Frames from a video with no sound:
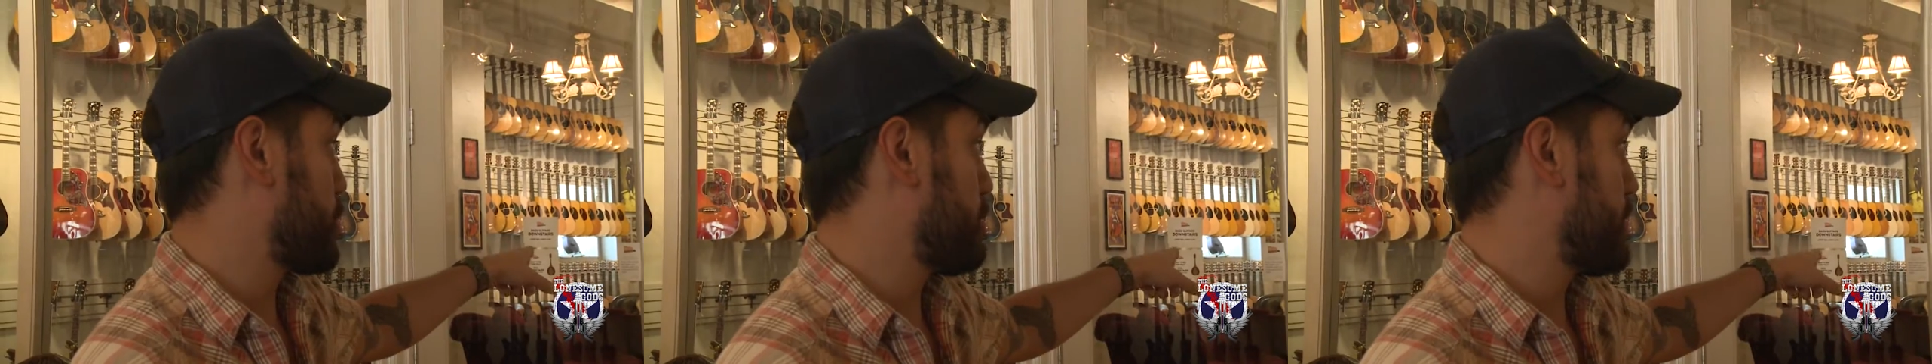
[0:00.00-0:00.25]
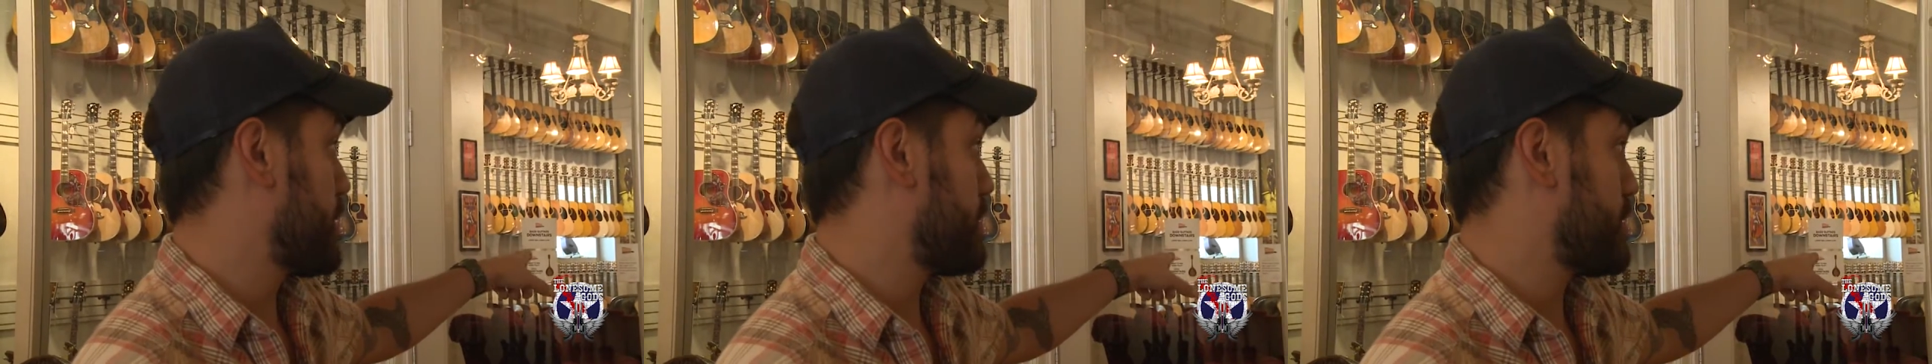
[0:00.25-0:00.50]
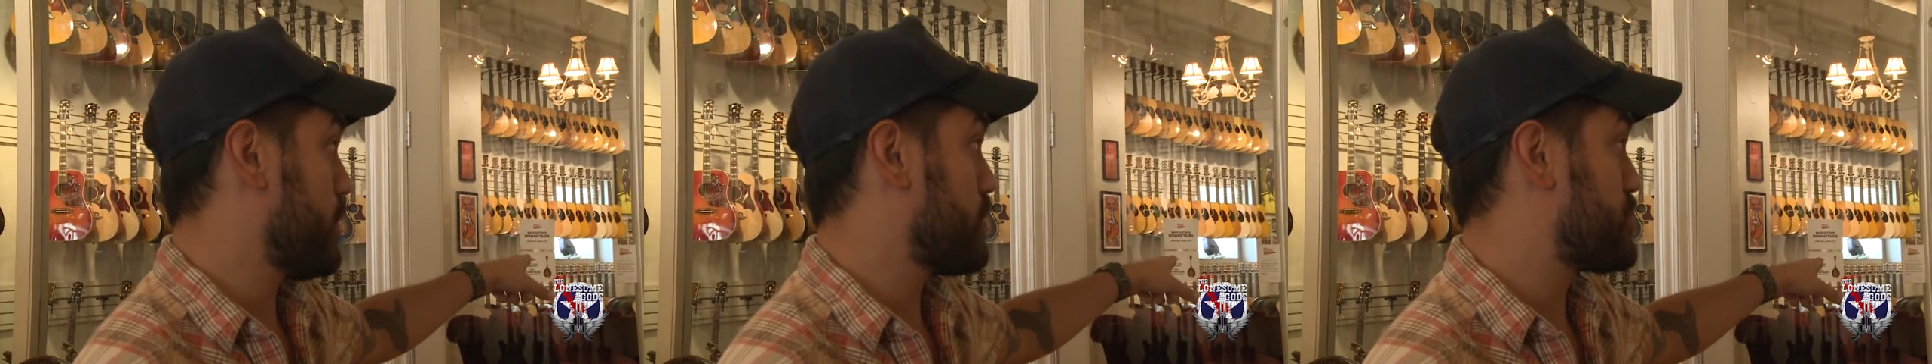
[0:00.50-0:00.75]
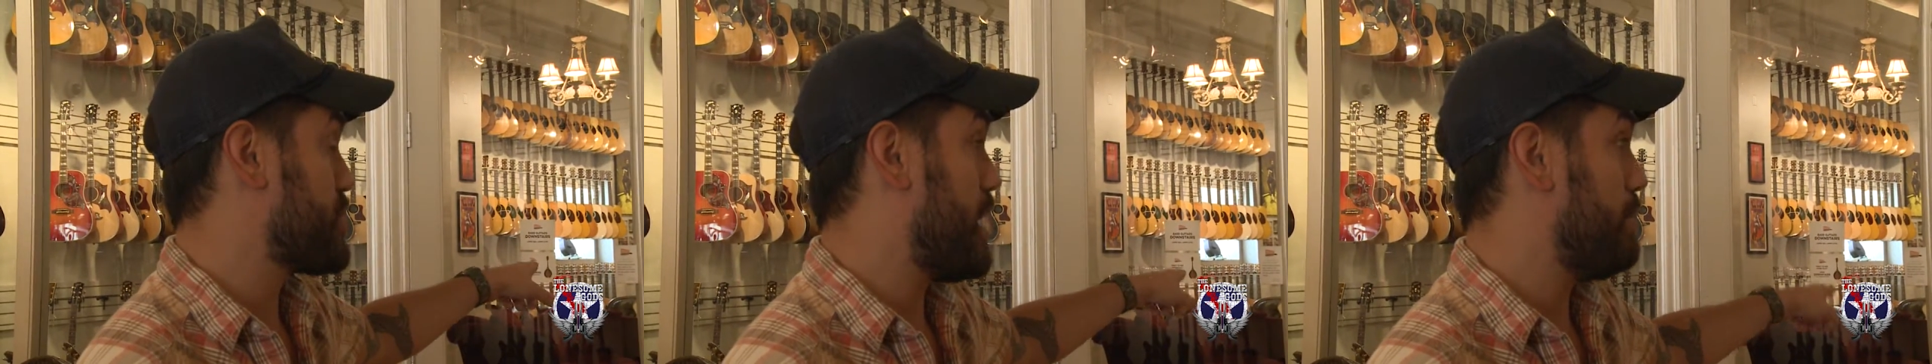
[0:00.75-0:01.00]
room in there is the
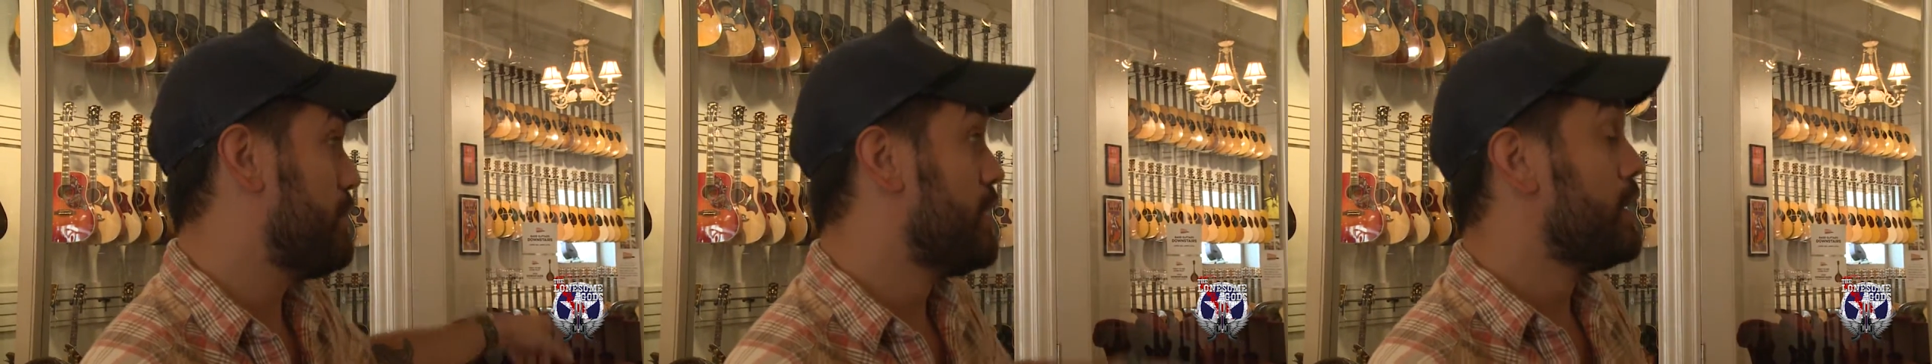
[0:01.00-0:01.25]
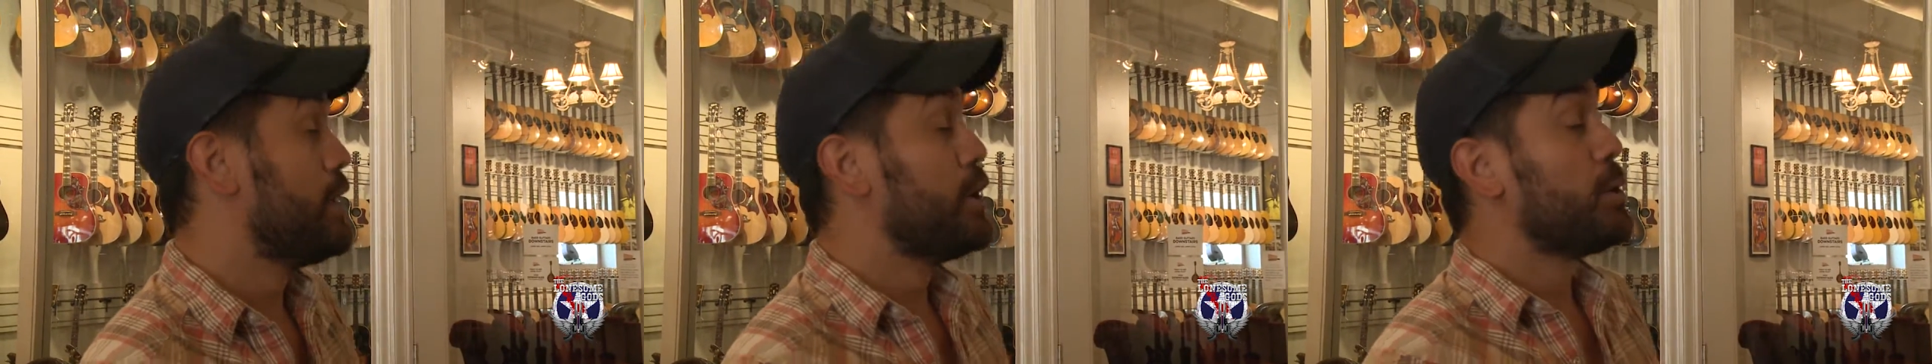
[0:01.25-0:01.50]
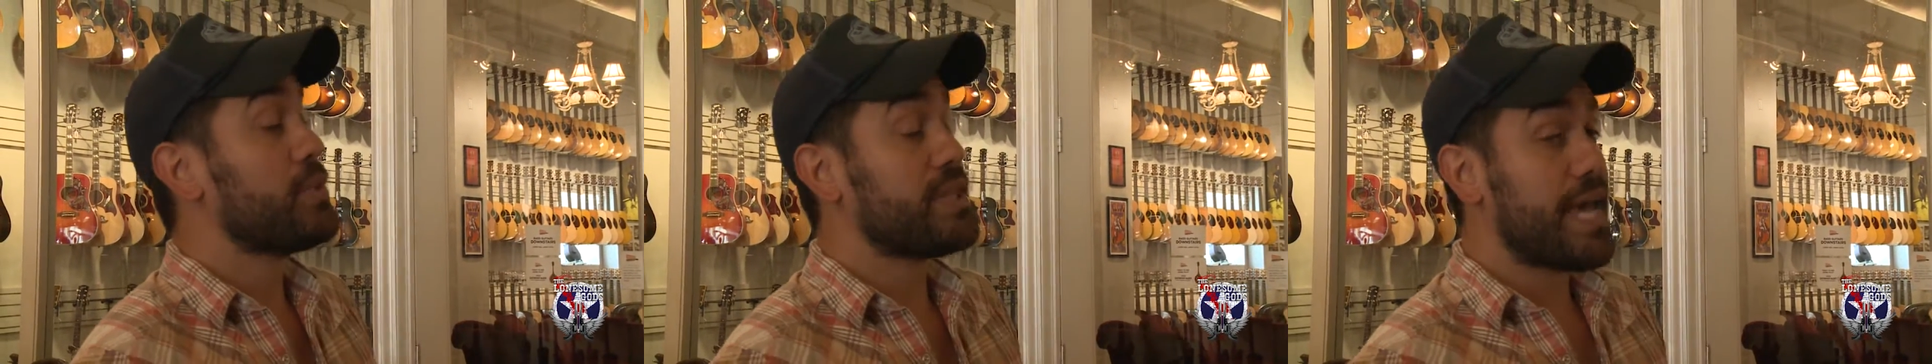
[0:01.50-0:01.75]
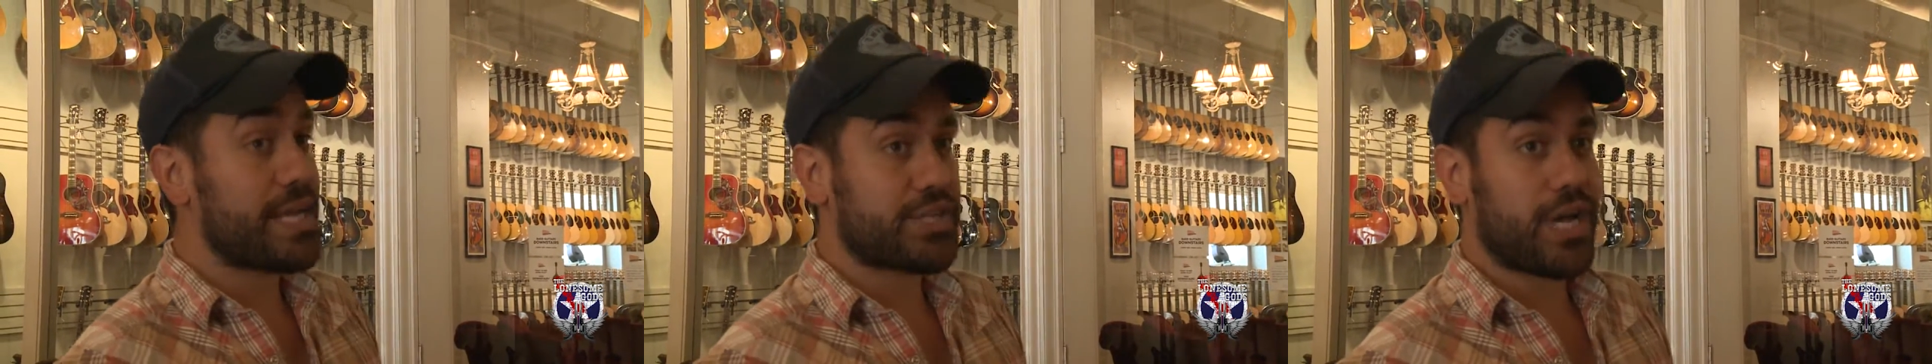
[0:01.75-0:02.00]
old shop. But
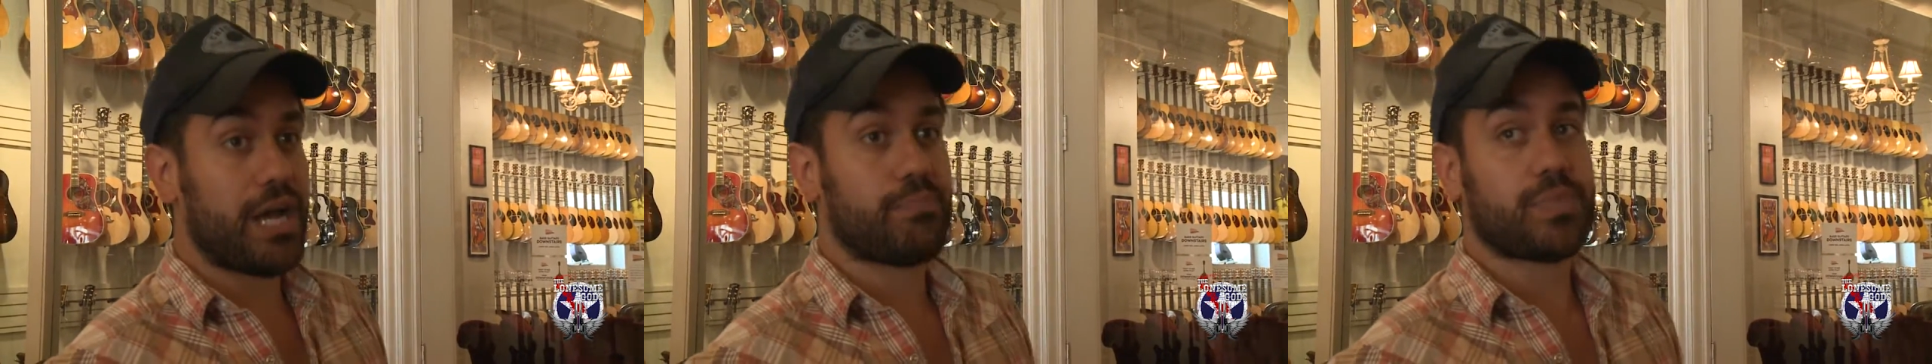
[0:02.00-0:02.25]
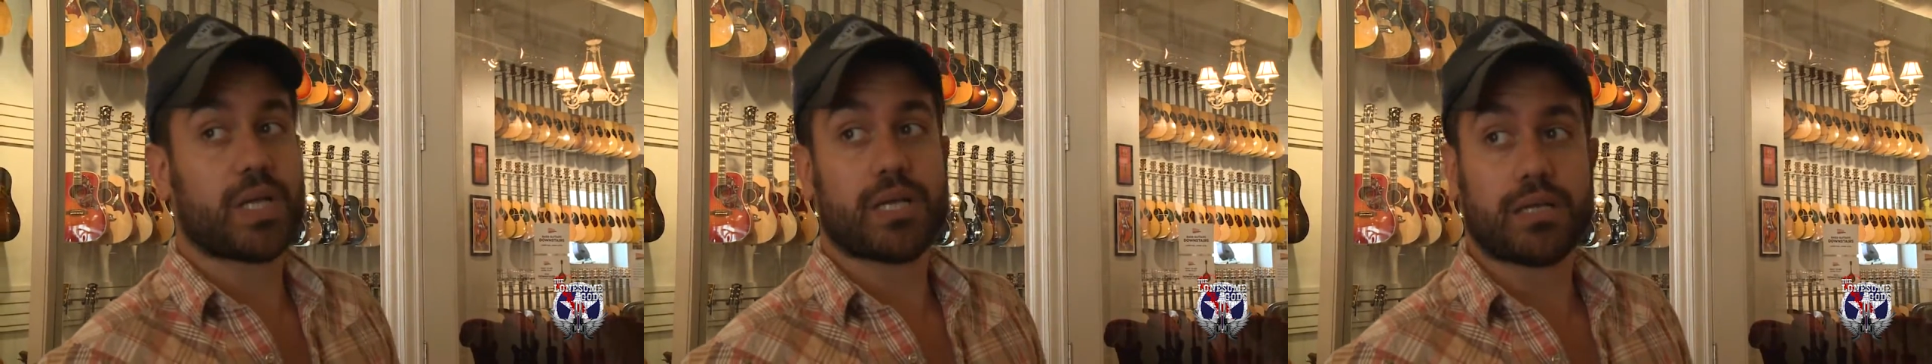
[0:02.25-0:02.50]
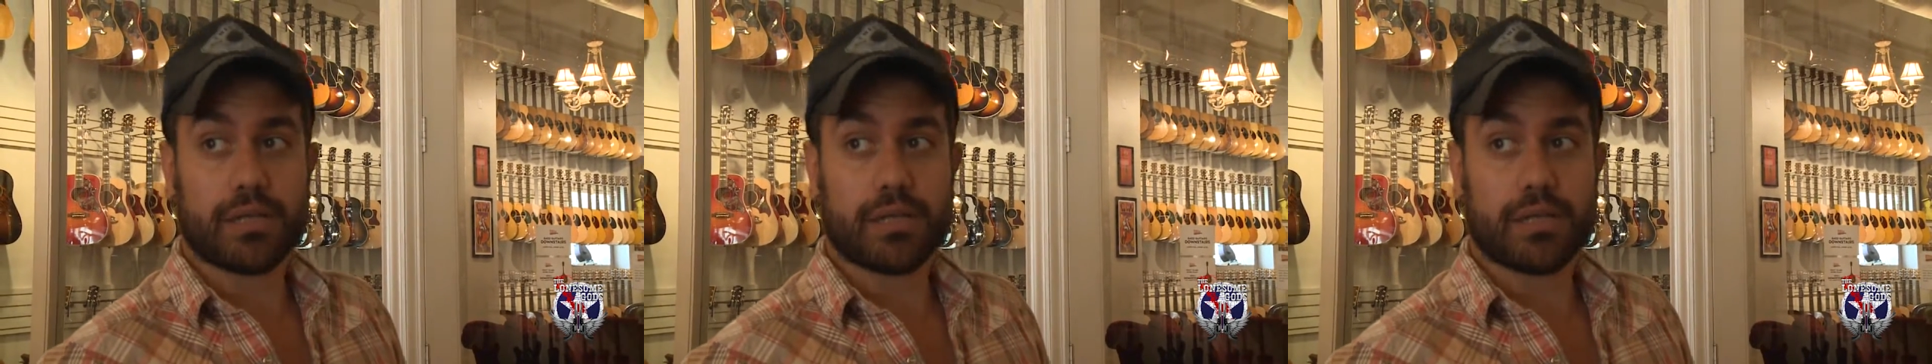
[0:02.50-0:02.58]
that shop